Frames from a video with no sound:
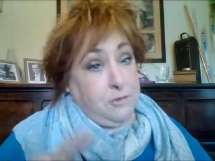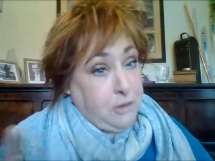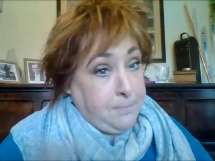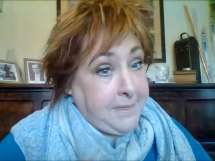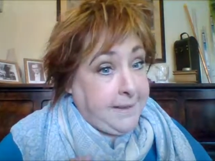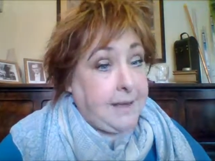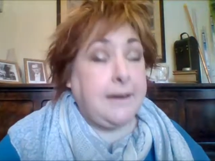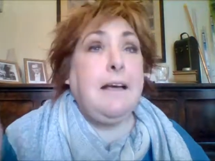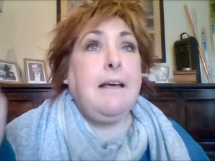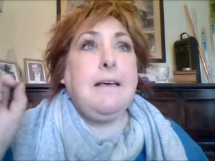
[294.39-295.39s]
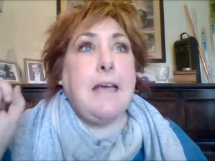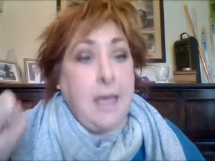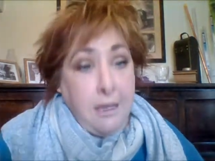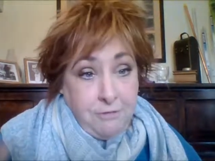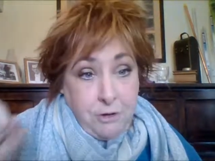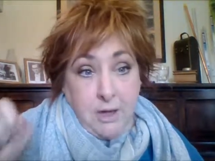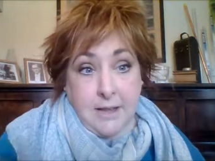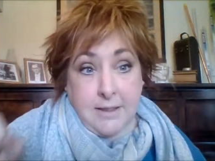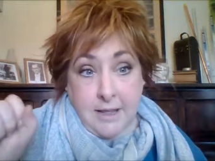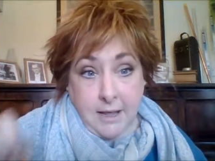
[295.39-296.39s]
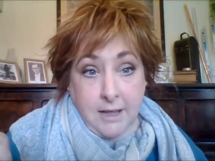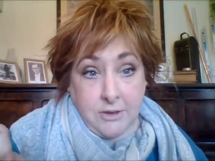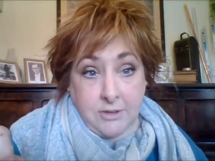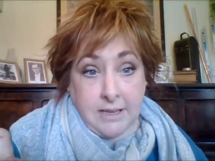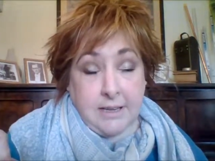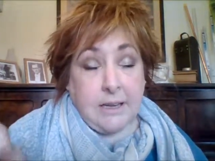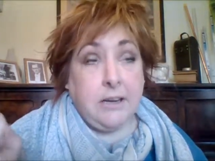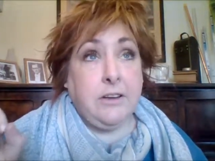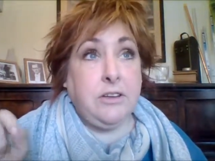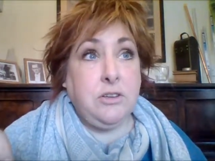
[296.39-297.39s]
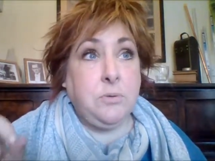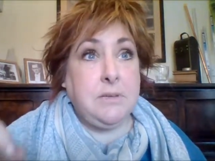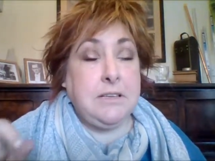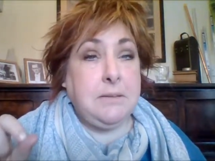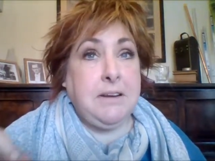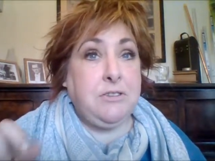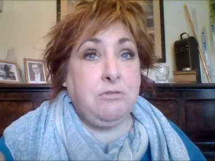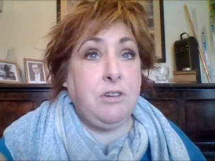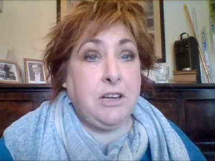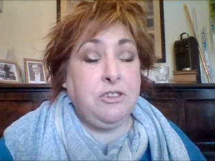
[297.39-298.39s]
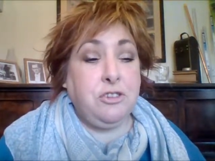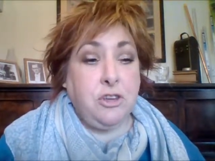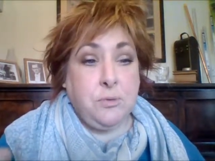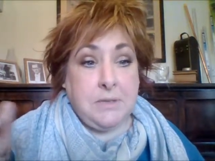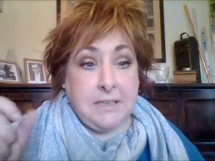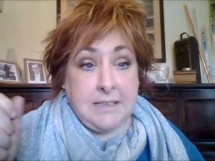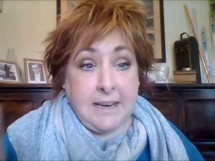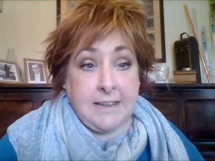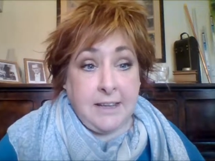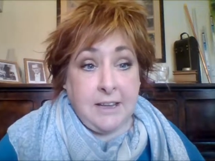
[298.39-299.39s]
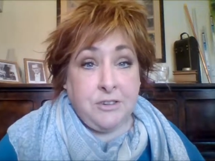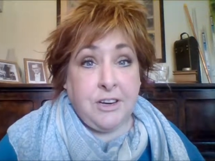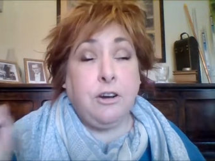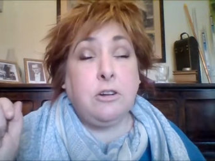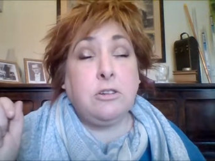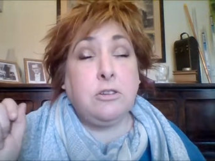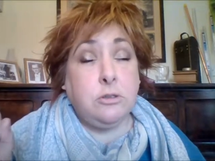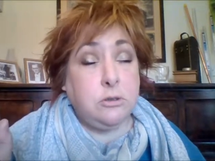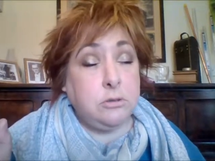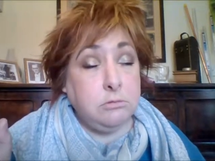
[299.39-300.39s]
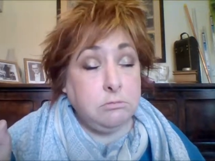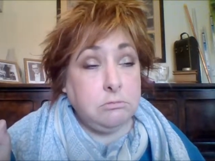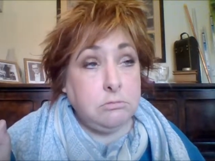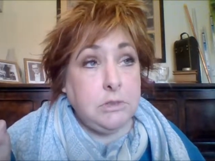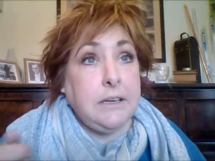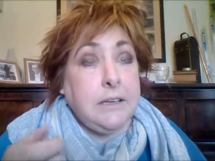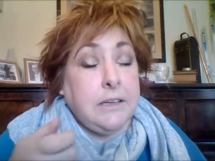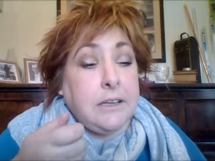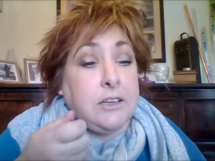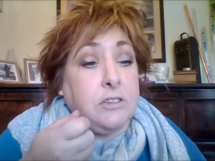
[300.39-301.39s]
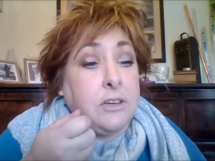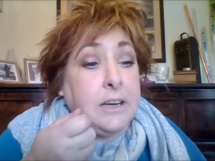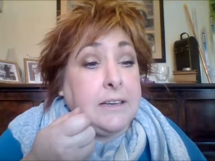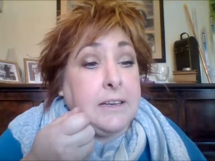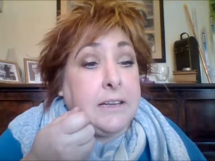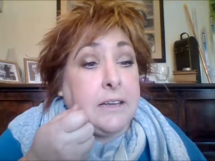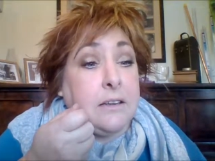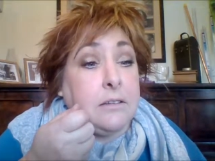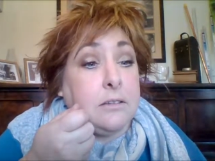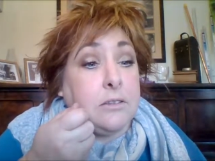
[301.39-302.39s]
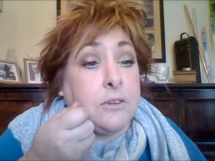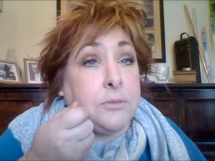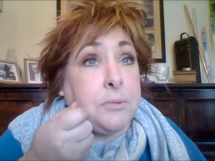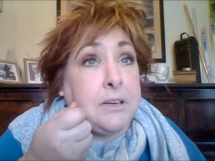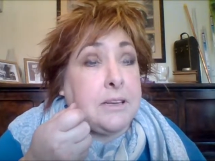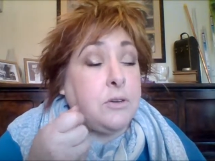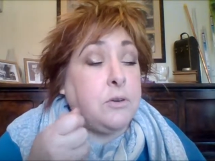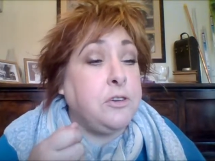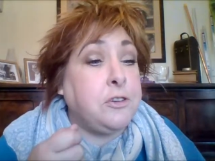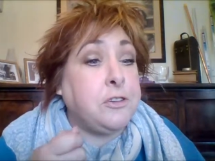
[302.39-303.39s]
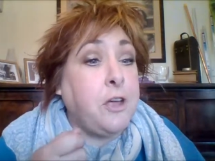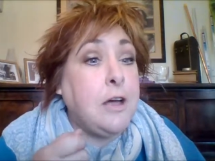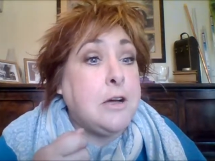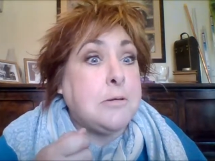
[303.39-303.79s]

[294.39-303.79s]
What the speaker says: jump in the gun. If you had the hairdryer now and you weren't in a major rush, you would take the hairdryer on cool, and gently just put it here, or you could just go.